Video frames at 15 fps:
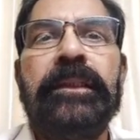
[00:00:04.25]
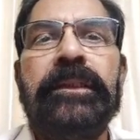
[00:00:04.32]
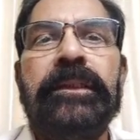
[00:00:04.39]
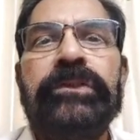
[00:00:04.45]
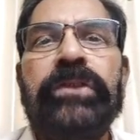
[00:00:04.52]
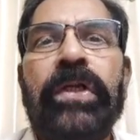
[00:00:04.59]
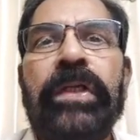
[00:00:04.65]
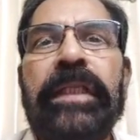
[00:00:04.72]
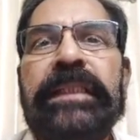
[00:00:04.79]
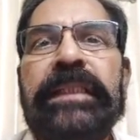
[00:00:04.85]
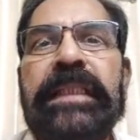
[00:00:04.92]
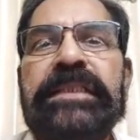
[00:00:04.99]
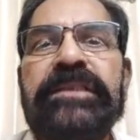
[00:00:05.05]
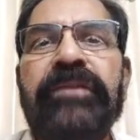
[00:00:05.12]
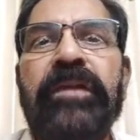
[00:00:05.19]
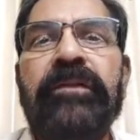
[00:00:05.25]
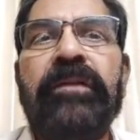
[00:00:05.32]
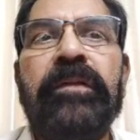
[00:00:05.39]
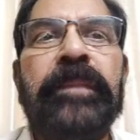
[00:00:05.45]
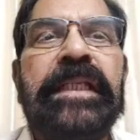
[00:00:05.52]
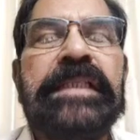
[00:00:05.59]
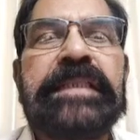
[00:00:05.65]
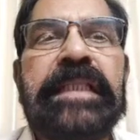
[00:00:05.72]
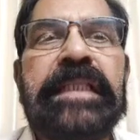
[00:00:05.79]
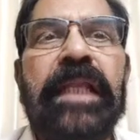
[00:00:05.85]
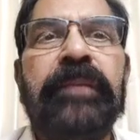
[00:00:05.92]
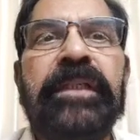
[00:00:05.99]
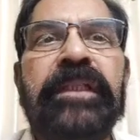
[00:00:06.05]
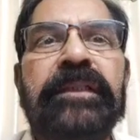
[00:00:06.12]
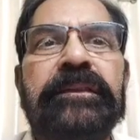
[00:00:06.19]
So in this we will be
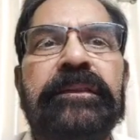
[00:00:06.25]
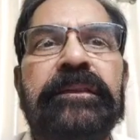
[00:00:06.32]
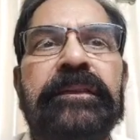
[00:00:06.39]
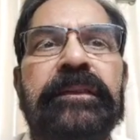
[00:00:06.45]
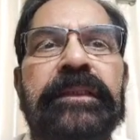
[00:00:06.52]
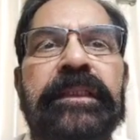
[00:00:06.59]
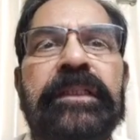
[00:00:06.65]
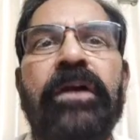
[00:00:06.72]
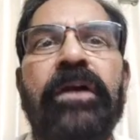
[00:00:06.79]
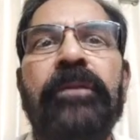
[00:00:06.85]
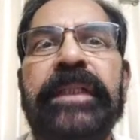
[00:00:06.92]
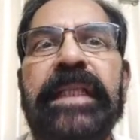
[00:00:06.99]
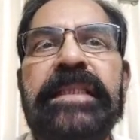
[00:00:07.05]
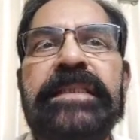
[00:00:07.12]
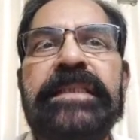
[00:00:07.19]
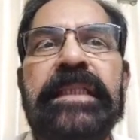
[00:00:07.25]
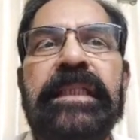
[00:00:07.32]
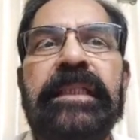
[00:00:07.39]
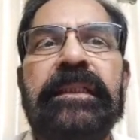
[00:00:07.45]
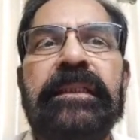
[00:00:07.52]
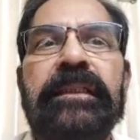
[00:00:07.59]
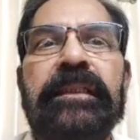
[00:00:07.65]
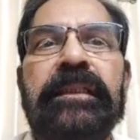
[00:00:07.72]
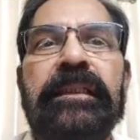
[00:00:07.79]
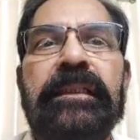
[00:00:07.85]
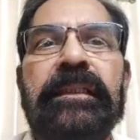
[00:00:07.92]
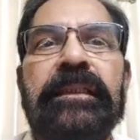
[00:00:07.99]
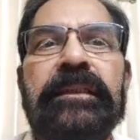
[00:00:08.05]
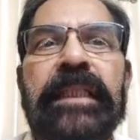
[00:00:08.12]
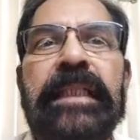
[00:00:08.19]
describing the competency,
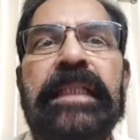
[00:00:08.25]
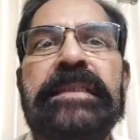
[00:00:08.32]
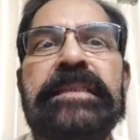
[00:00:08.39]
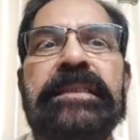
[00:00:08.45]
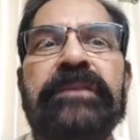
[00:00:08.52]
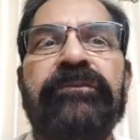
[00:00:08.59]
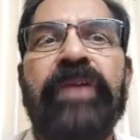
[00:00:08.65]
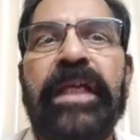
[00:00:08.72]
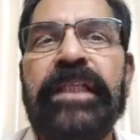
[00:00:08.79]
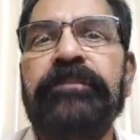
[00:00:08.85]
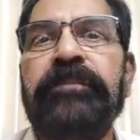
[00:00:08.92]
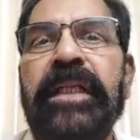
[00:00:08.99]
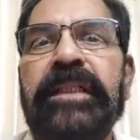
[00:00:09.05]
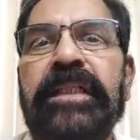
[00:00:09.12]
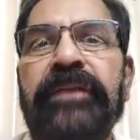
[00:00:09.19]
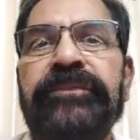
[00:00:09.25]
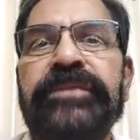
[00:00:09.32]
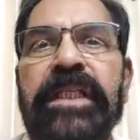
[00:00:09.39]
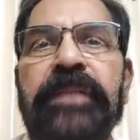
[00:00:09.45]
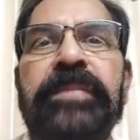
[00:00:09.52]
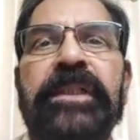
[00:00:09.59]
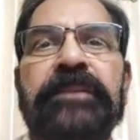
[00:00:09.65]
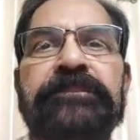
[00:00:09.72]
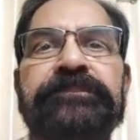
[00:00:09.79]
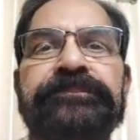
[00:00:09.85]
that is white matter of cerebrum.